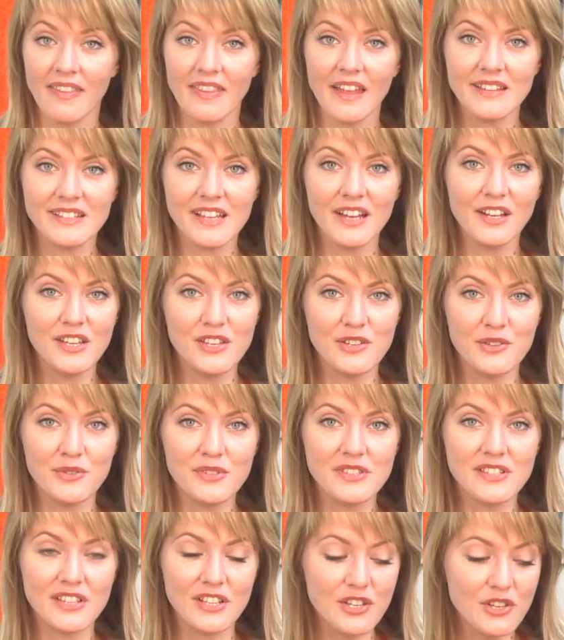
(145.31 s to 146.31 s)
And that's how to
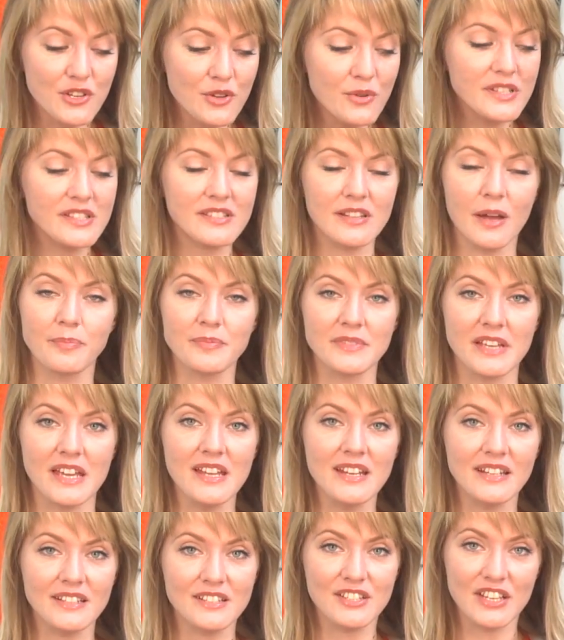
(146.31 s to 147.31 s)
use the newest
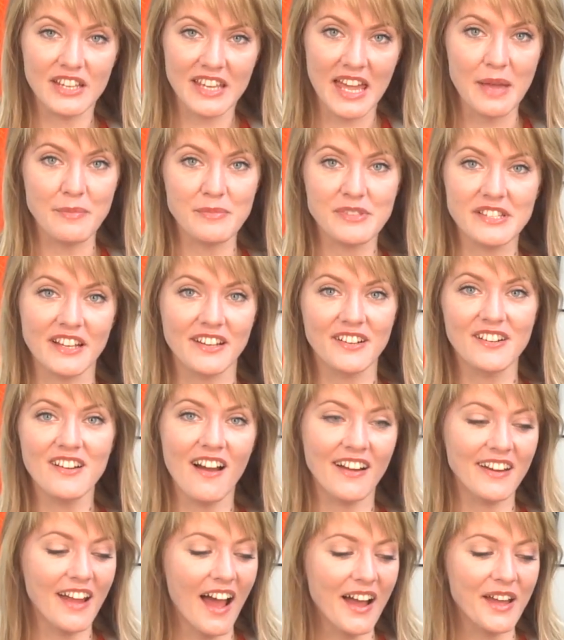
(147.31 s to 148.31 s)
update to Game Center
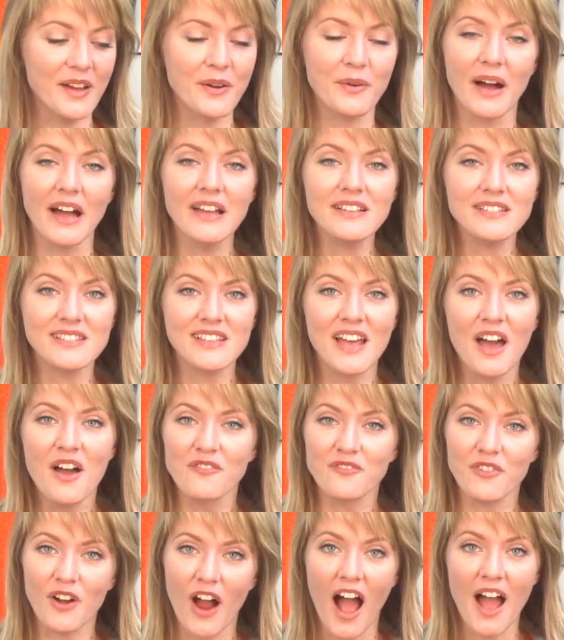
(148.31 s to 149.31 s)
on iOS
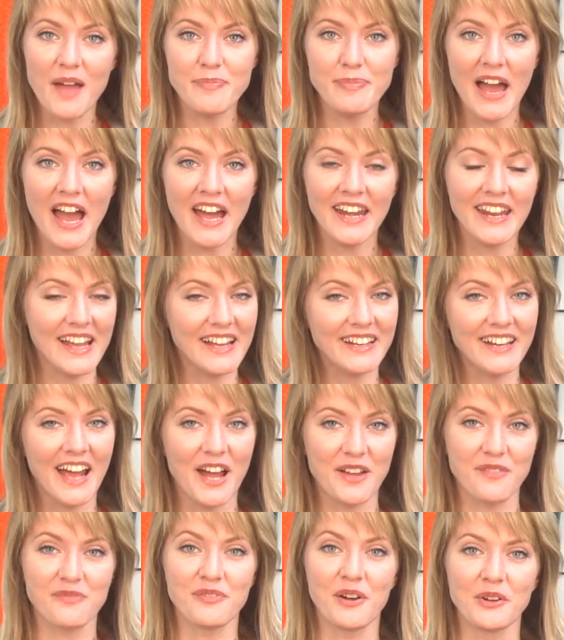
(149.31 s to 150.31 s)
for iPad and
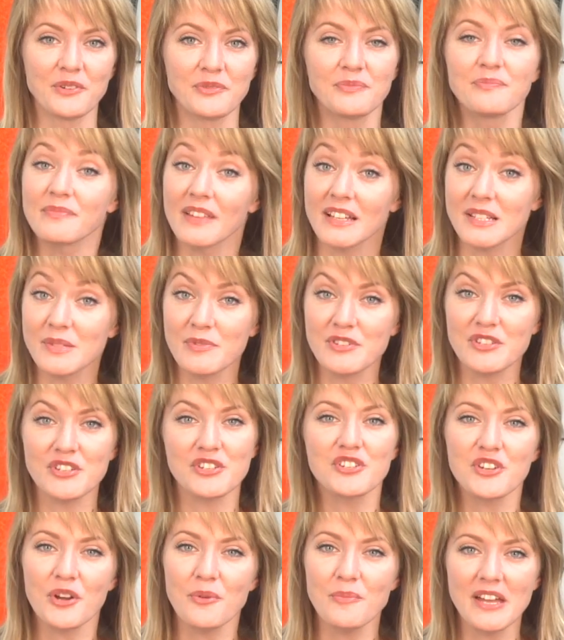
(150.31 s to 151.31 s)
iPhone. That's been
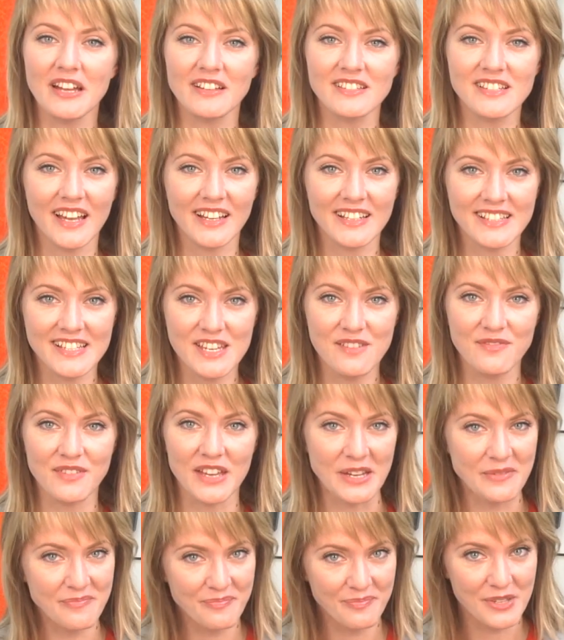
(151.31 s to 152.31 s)
Just Show Me on
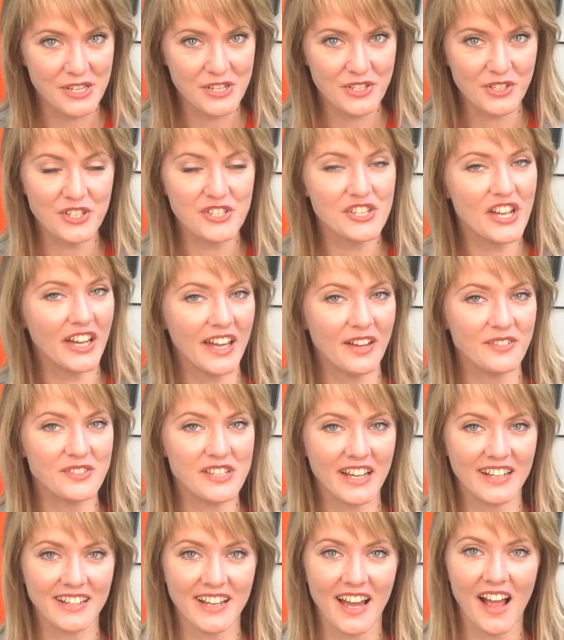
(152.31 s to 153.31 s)
TeccaTV. Be sure to check out
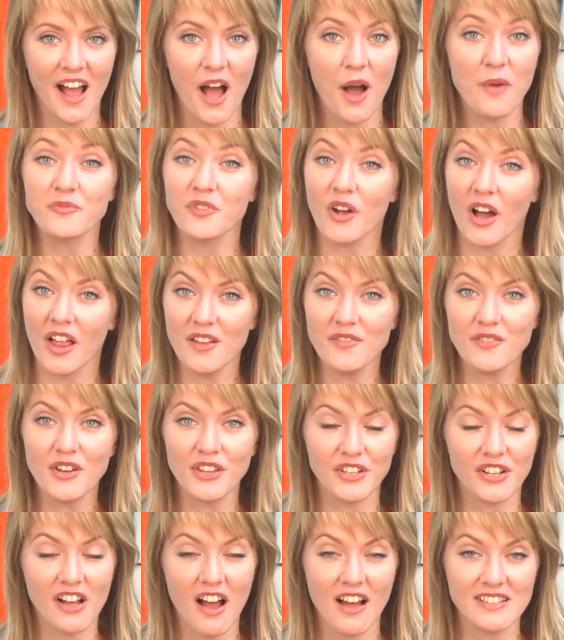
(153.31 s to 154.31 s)
Tecca dot com for all of our
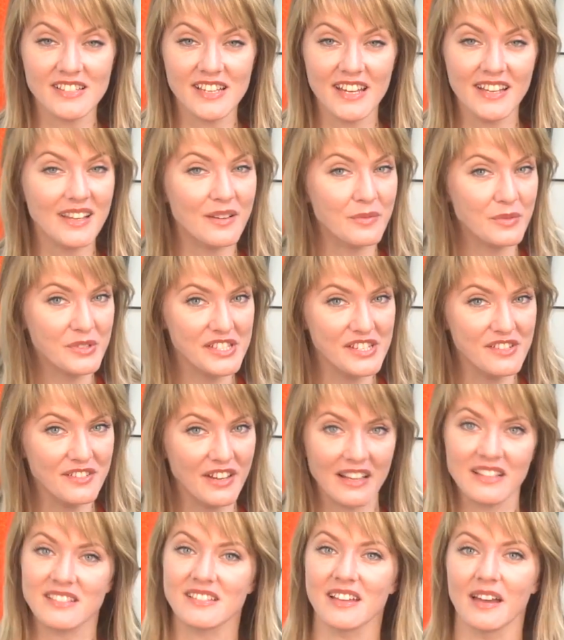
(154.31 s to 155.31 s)
other content, and we'll see you next